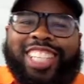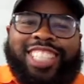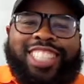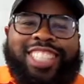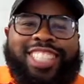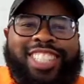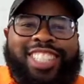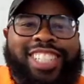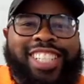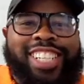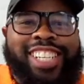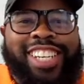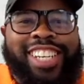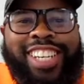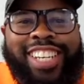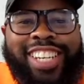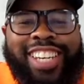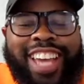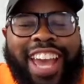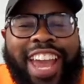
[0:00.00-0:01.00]

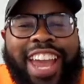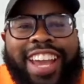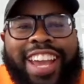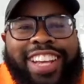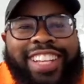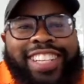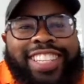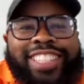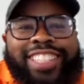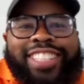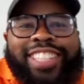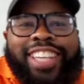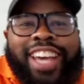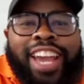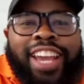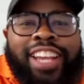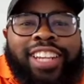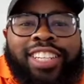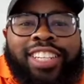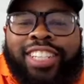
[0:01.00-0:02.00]
Shit.
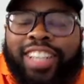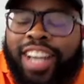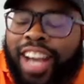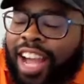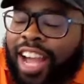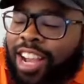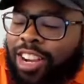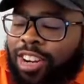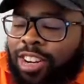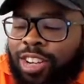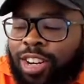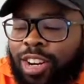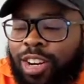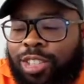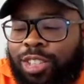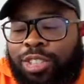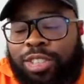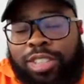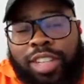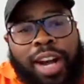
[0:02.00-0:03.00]
Hey, look, I ain't gonna
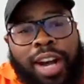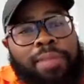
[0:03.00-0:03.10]
hold you.